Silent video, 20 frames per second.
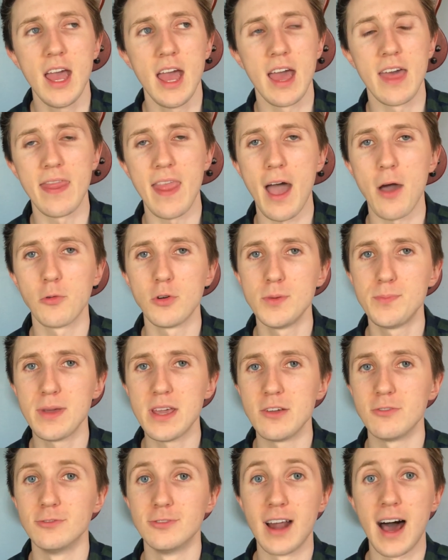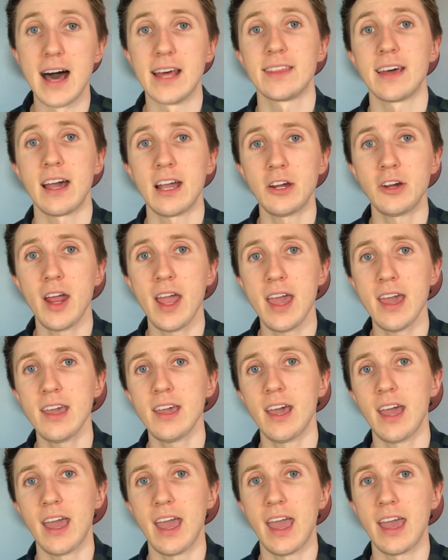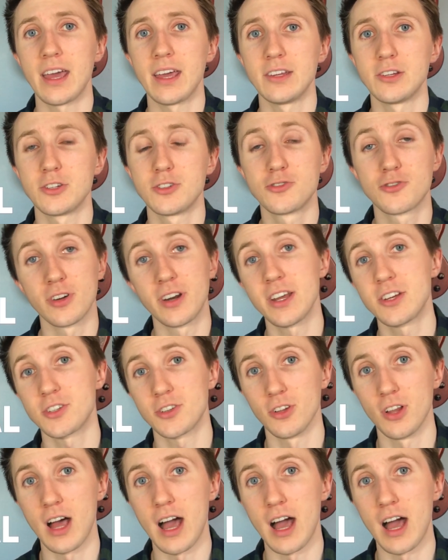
and that would be Roth IRA and traditional